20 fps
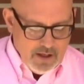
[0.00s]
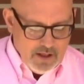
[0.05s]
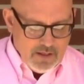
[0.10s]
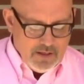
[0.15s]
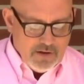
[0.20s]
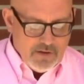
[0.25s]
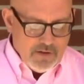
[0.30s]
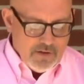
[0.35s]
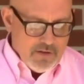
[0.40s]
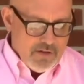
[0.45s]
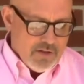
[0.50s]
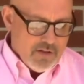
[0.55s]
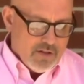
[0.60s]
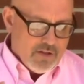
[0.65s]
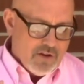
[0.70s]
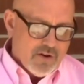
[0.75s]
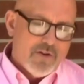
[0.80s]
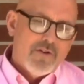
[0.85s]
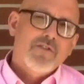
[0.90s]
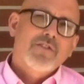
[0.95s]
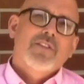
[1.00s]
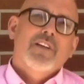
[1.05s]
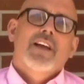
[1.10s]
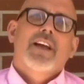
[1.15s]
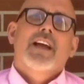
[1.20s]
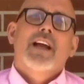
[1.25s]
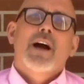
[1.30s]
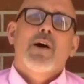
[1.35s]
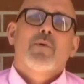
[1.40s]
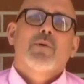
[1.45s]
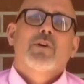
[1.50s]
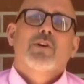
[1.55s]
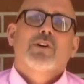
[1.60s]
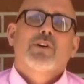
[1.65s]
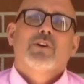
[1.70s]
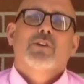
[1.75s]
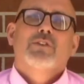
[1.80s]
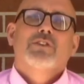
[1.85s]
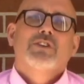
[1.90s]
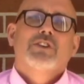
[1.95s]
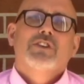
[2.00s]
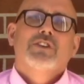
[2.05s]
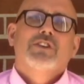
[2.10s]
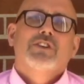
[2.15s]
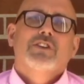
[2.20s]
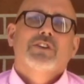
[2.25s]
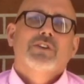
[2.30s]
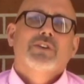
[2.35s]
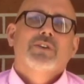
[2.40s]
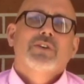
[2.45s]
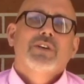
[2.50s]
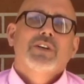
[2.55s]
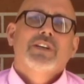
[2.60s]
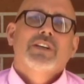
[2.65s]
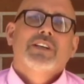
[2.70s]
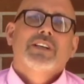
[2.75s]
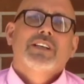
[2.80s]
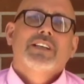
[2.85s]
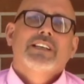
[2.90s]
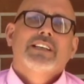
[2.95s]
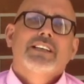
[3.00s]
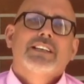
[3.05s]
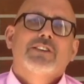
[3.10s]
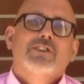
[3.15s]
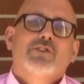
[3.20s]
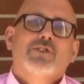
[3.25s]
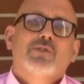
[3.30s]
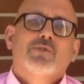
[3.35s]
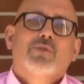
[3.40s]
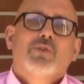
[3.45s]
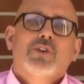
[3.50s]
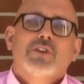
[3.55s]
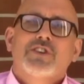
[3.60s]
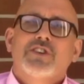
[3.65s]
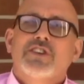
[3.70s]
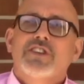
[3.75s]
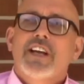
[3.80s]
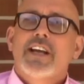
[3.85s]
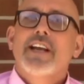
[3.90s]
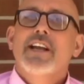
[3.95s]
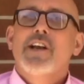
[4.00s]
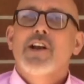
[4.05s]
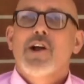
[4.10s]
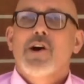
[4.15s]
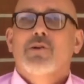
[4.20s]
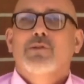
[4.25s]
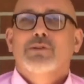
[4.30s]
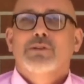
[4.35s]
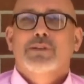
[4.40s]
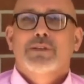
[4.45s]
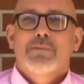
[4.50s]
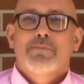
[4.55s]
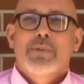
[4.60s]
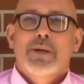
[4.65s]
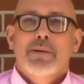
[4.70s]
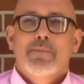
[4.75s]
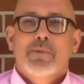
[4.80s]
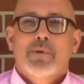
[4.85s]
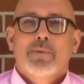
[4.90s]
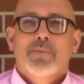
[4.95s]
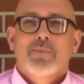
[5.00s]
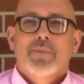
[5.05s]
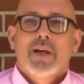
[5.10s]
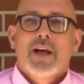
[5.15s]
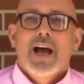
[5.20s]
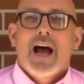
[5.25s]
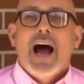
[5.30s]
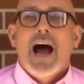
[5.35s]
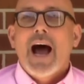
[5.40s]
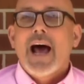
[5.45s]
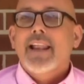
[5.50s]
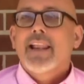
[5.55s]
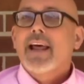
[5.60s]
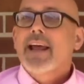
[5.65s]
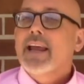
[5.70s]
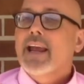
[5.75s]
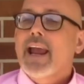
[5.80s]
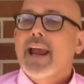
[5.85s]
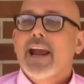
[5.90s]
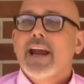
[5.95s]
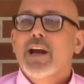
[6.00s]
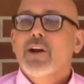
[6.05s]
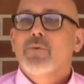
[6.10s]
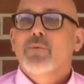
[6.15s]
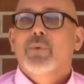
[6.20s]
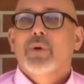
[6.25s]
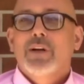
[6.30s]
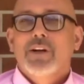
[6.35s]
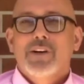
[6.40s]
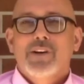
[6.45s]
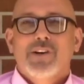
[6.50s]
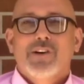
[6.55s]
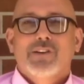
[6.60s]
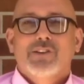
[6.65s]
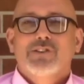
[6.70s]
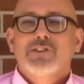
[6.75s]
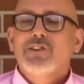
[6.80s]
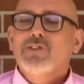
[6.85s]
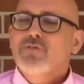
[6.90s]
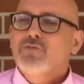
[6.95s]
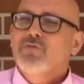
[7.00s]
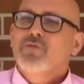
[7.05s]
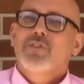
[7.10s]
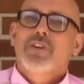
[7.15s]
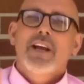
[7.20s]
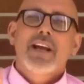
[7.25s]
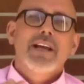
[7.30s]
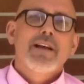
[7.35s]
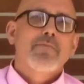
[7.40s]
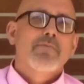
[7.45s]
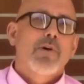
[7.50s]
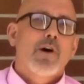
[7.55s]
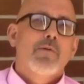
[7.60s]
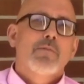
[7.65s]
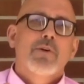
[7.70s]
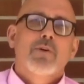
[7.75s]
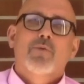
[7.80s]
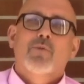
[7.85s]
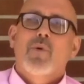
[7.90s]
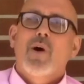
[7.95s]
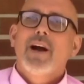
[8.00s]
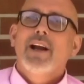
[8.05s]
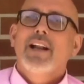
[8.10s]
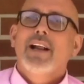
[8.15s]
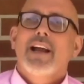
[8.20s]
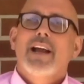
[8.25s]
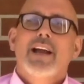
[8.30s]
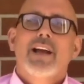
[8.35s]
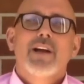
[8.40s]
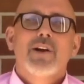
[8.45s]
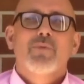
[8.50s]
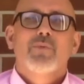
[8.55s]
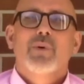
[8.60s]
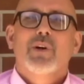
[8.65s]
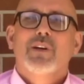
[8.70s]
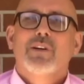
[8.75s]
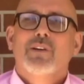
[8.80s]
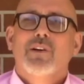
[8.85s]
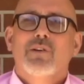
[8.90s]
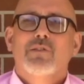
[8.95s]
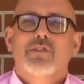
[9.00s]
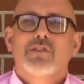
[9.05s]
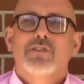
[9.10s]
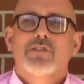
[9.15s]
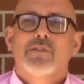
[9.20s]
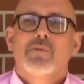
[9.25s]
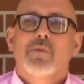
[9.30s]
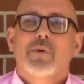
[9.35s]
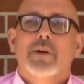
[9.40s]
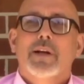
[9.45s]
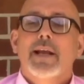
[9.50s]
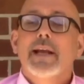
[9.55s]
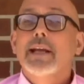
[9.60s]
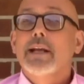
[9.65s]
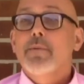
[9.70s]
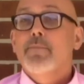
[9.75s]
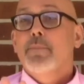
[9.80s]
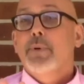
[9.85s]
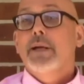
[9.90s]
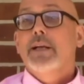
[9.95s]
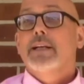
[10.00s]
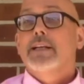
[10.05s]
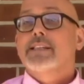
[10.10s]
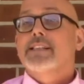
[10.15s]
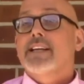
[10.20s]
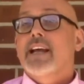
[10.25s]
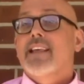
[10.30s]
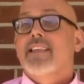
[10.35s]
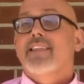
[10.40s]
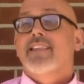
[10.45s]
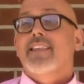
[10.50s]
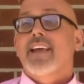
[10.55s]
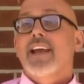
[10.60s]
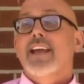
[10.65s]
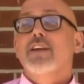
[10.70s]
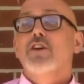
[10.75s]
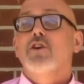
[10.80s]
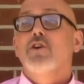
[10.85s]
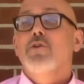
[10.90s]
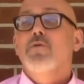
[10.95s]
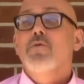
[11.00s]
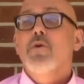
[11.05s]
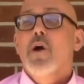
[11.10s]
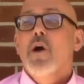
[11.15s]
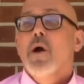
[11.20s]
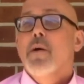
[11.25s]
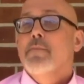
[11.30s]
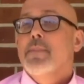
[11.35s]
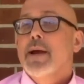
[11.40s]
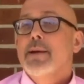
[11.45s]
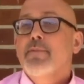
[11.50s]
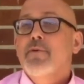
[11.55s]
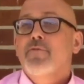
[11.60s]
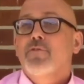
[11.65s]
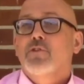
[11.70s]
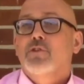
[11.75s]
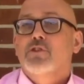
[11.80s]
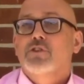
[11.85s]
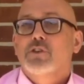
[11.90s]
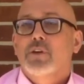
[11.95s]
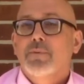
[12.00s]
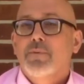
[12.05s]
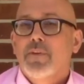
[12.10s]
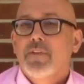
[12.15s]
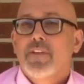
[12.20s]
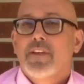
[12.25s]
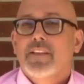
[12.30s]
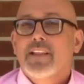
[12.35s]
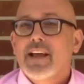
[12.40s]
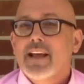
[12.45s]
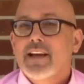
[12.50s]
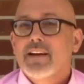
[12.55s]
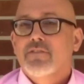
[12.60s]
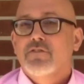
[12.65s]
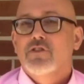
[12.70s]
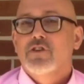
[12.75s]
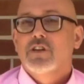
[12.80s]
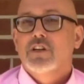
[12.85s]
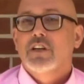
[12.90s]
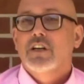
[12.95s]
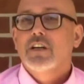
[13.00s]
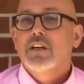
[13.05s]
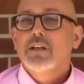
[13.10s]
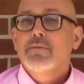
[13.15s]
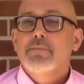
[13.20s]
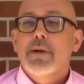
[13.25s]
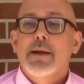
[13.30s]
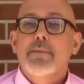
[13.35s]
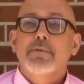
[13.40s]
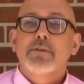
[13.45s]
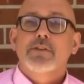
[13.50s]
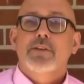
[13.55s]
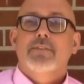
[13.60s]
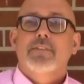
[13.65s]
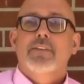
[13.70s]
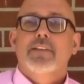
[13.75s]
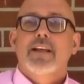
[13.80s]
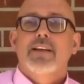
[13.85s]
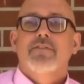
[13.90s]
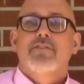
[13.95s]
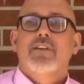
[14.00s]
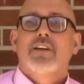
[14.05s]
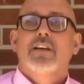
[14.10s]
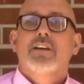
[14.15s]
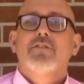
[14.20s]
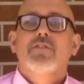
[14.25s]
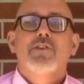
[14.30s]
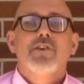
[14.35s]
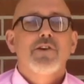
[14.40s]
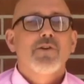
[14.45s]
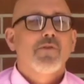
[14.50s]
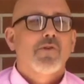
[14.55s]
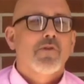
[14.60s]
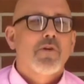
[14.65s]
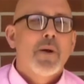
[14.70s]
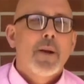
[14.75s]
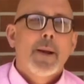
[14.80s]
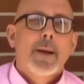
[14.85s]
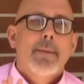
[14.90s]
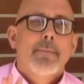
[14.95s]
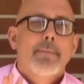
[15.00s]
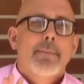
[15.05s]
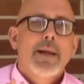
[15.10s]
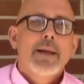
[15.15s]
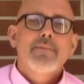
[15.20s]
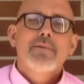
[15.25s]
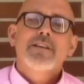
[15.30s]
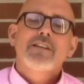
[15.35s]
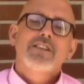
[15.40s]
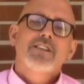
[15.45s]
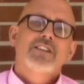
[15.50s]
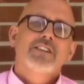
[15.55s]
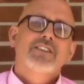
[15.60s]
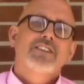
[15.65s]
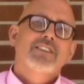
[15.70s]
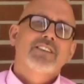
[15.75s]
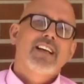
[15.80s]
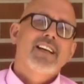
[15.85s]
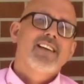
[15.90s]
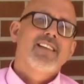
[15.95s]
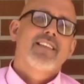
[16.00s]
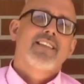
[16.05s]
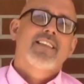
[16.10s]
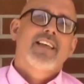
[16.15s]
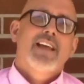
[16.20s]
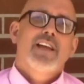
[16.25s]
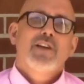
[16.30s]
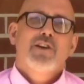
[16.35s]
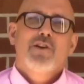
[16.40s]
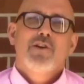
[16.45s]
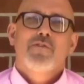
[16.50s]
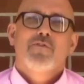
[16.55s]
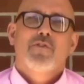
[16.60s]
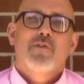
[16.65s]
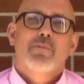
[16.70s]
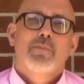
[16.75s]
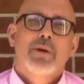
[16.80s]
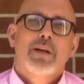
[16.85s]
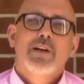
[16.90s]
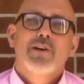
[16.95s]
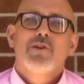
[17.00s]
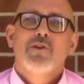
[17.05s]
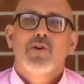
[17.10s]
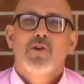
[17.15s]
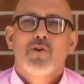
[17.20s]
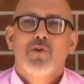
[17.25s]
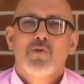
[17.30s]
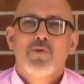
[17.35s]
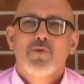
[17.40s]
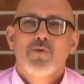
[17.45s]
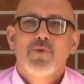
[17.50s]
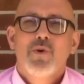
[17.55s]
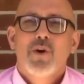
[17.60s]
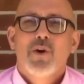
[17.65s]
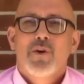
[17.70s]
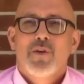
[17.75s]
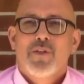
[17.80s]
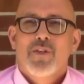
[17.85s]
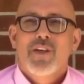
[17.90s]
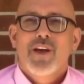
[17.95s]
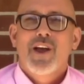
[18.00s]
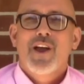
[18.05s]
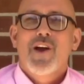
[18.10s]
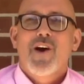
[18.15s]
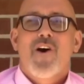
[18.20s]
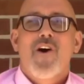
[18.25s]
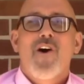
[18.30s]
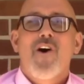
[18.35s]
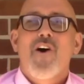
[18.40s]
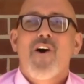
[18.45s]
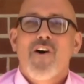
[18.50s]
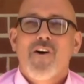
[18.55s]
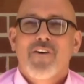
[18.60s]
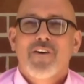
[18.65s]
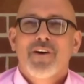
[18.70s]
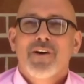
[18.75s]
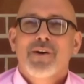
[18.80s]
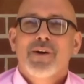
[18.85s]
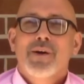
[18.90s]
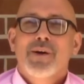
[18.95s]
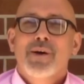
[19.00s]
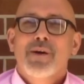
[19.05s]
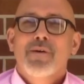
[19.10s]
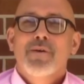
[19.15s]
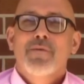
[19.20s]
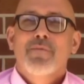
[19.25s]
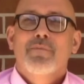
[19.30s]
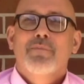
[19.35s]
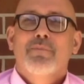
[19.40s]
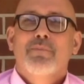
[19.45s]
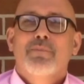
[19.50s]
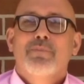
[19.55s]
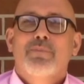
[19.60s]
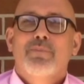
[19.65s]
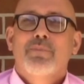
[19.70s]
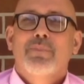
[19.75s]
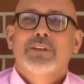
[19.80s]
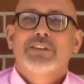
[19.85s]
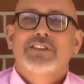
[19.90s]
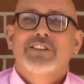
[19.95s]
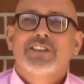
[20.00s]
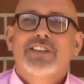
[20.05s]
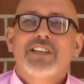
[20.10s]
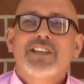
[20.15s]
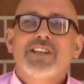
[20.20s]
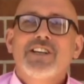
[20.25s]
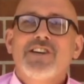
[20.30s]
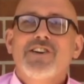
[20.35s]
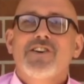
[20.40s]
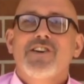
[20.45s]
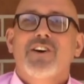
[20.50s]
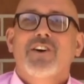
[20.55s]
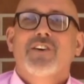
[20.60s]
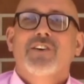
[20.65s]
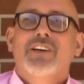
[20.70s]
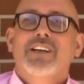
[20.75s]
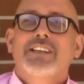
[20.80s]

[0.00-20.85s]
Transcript: The third thing I would encourage you to do is to send notes to people. I like handwritten notes. Just take a moment, write a handwritten note to someone. It could be to say thank you, maybe for something that they have done, maybe something they've given you, or maybe it's just saying thank you for being who they are. But send a note.